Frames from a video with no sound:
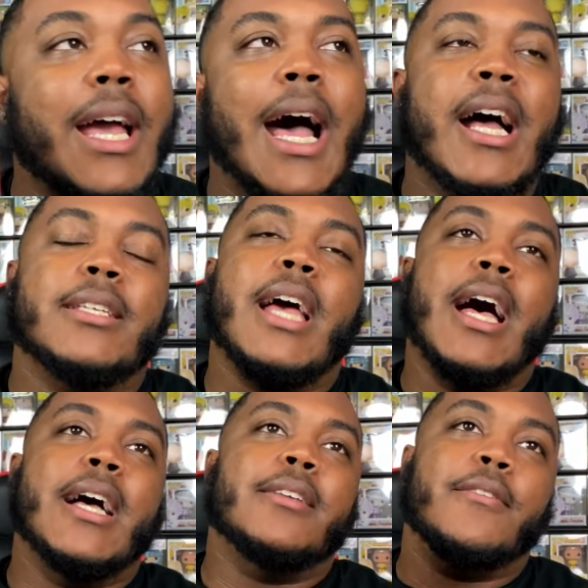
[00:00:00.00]

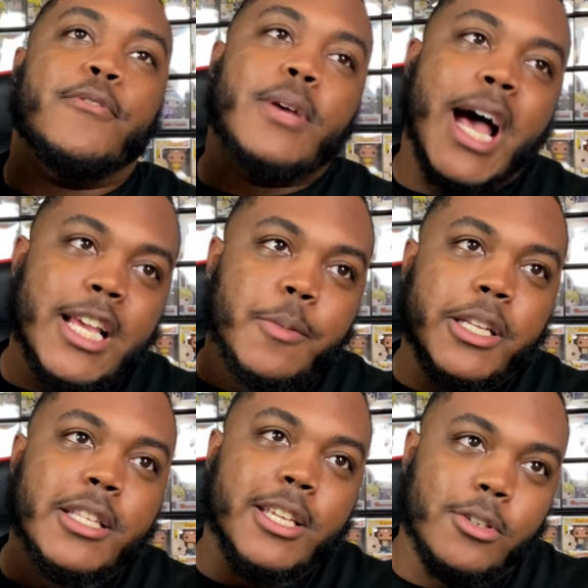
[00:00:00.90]
guys, if you guys be
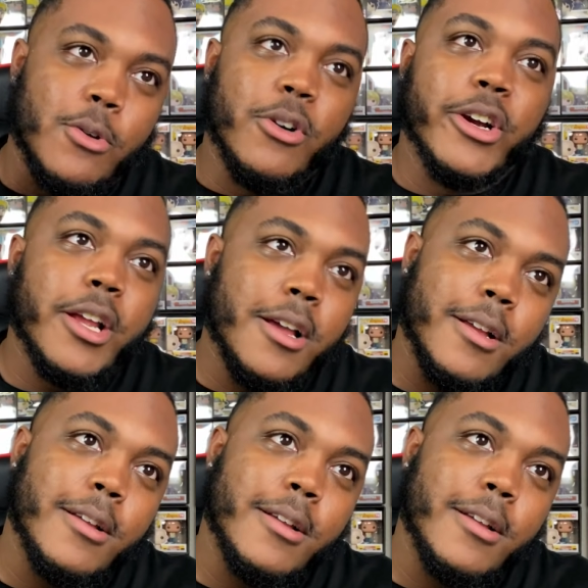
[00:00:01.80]
in the Discord,